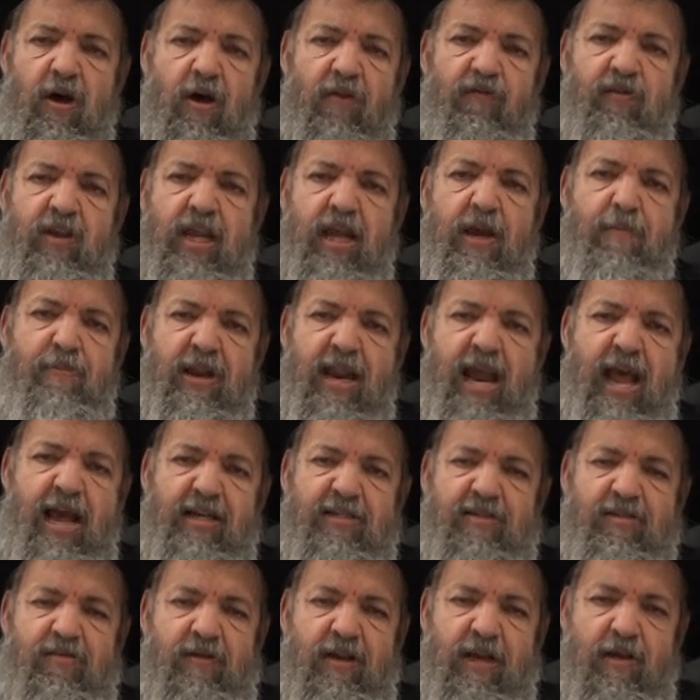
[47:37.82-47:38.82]
of the Ibn
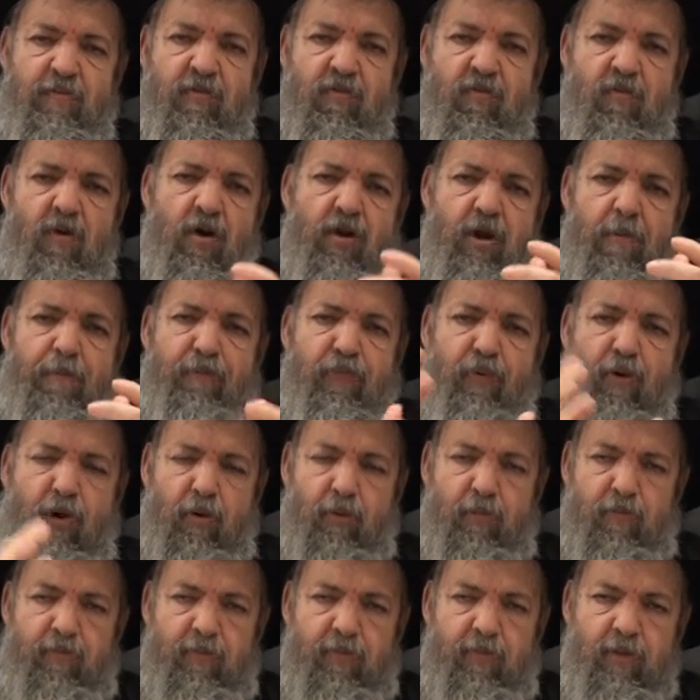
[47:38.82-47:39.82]
Ezra. He wrote a
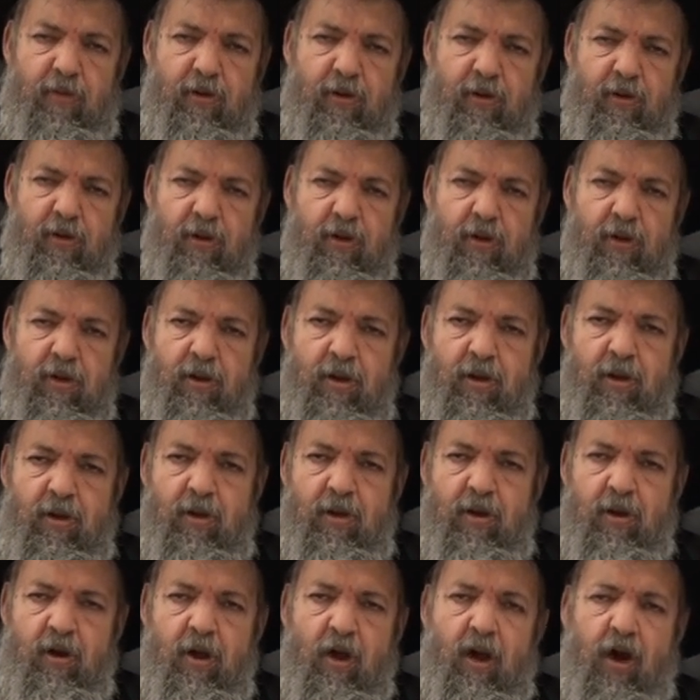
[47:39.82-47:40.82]
poem.
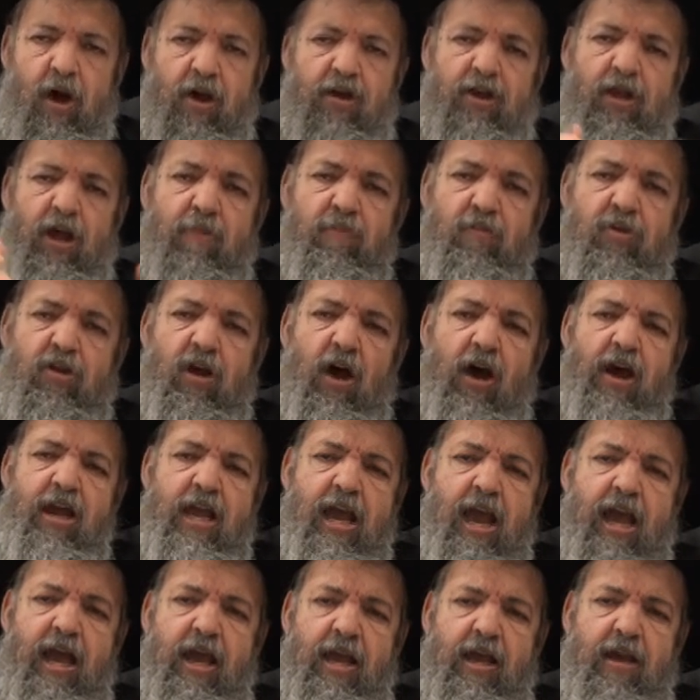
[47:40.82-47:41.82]
Adam
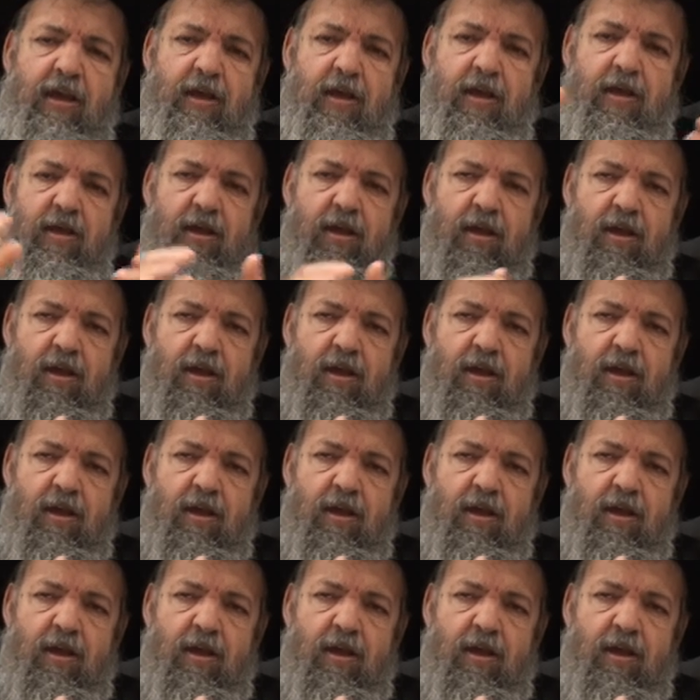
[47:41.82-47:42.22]
Dayeg,